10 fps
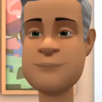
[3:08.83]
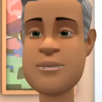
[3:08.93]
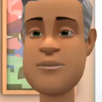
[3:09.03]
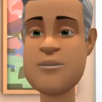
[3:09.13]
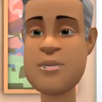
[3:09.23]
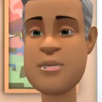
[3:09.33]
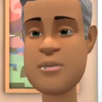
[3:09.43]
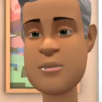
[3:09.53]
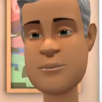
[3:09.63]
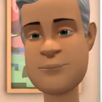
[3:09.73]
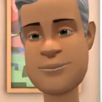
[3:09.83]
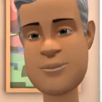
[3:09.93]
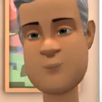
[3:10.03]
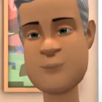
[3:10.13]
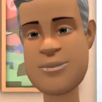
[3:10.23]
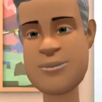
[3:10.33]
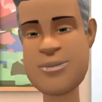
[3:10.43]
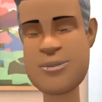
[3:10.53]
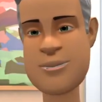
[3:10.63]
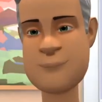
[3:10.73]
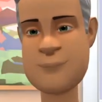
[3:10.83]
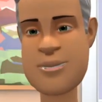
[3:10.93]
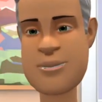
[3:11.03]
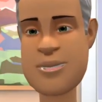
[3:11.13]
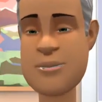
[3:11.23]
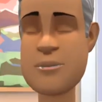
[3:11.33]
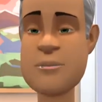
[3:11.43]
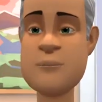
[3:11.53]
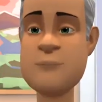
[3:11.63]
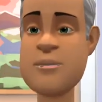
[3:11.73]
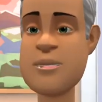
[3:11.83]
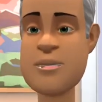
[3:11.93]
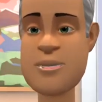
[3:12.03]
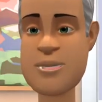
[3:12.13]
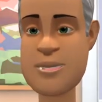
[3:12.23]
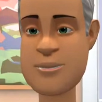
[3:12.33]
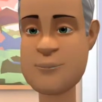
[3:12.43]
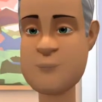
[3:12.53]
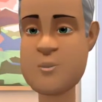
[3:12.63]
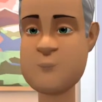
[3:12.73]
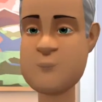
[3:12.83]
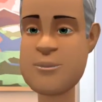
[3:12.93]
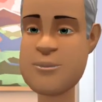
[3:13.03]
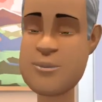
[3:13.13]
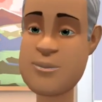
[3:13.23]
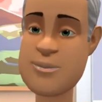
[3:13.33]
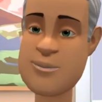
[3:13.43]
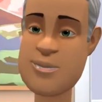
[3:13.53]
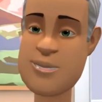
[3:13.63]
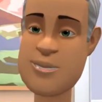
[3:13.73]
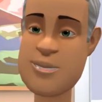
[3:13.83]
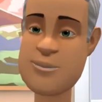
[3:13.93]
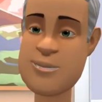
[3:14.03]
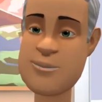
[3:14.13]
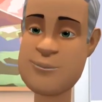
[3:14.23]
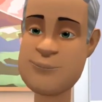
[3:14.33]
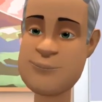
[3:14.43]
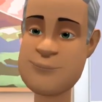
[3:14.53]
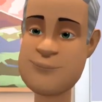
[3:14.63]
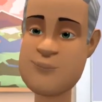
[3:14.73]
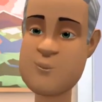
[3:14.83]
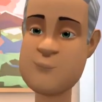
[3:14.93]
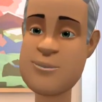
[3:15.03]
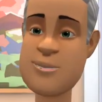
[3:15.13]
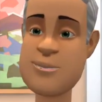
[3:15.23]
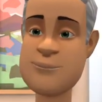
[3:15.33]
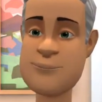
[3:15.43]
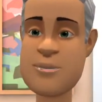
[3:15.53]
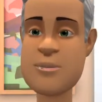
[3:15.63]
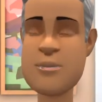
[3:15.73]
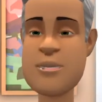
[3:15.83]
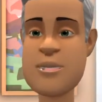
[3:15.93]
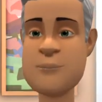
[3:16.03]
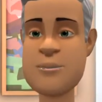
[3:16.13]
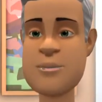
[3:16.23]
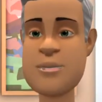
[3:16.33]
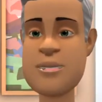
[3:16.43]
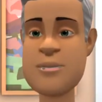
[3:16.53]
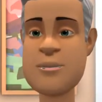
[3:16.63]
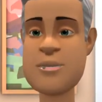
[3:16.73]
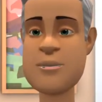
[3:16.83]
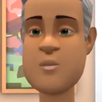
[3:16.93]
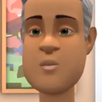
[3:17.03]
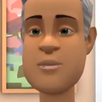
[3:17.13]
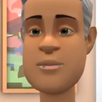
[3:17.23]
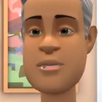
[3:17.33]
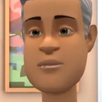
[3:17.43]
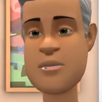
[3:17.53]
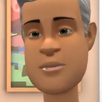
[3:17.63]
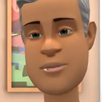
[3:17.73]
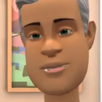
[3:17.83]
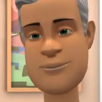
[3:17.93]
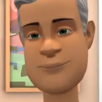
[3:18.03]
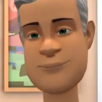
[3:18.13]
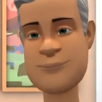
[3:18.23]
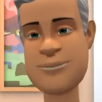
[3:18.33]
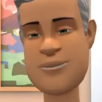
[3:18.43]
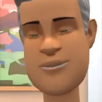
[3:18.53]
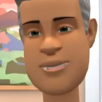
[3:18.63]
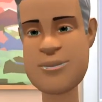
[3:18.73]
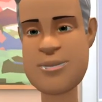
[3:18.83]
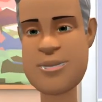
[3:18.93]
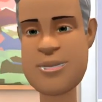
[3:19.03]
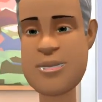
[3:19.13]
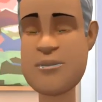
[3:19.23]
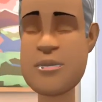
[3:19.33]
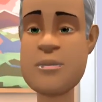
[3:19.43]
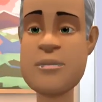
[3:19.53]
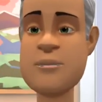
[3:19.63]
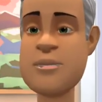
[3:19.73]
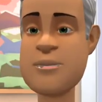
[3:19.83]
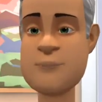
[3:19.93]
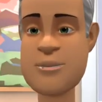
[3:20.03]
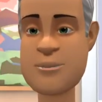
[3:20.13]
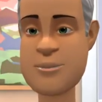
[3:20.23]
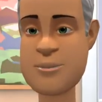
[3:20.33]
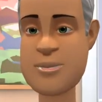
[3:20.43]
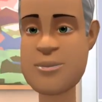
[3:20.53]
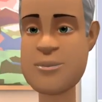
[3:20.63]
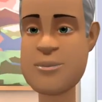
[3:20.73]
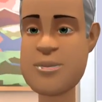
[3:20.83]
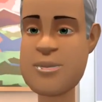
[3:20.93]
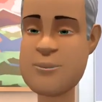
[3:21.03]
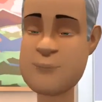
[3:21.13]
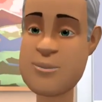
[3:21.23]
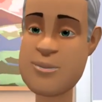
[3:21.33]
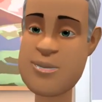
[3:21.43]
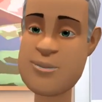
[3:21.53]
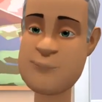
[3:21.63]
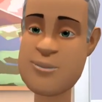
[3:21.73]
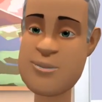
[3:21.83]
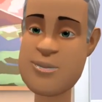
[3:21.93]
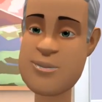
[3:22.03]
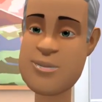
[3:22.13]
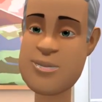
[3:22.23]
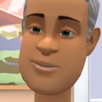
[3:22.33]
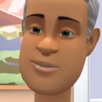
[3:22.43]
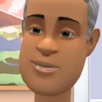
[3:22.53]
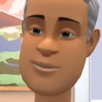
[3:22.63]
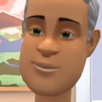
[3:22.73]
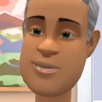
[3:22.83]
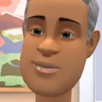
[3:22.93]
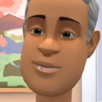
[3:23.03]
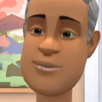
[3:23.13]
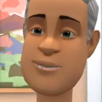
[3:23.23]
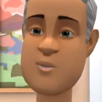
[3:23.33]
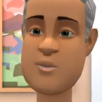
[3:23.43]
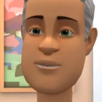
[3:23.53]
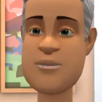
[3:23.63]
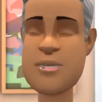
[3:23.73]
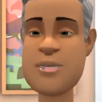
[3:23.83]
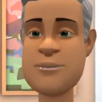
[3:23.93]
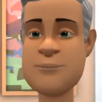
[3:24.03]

And finally, no patient experience is complete without some awesome procedures and tests. For me, it is like being at Disney or Universal. The vast array of tests and procedures is like being in the biggest candy and chocolate store ever.